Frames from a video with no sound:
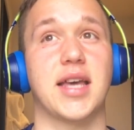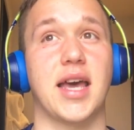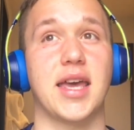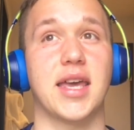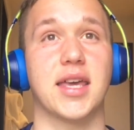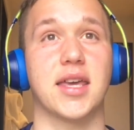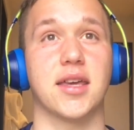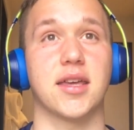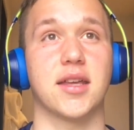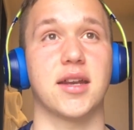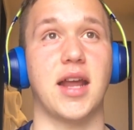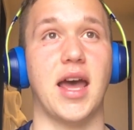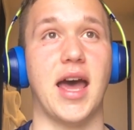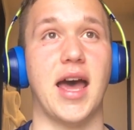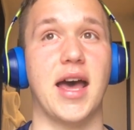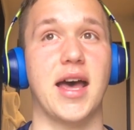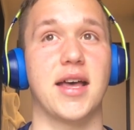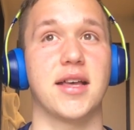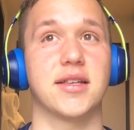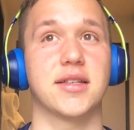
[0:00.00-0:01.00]
take it
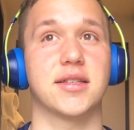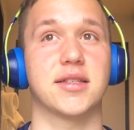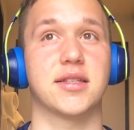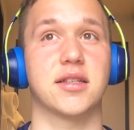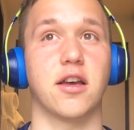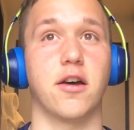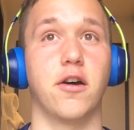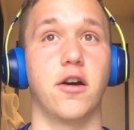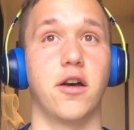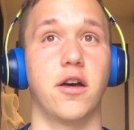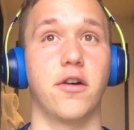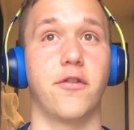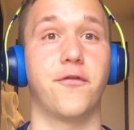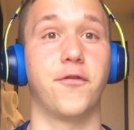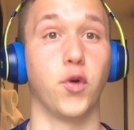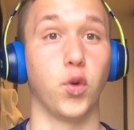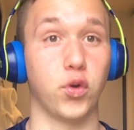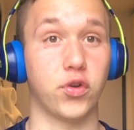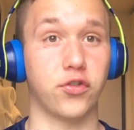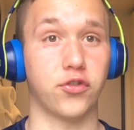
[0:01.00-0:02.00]
as a
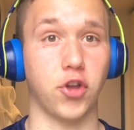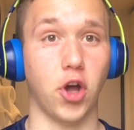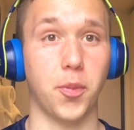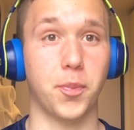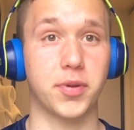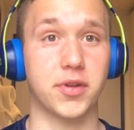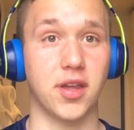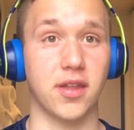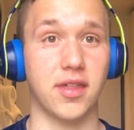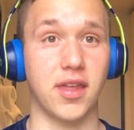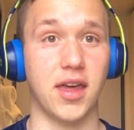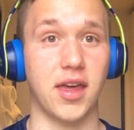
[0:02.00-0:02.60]
full stop